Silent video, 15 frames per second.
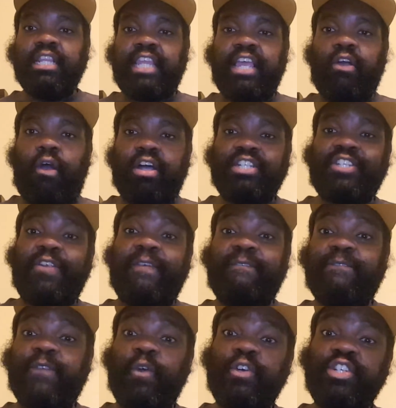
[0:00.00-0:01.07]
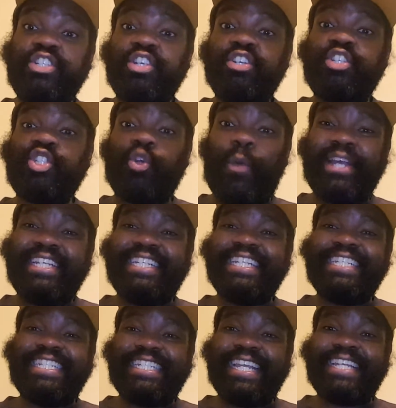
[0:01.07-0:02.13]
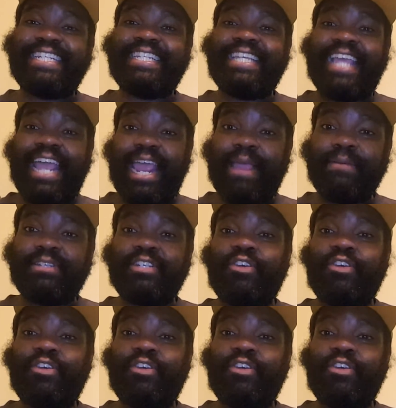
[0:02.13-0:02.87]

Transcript: They lost their first 26 games,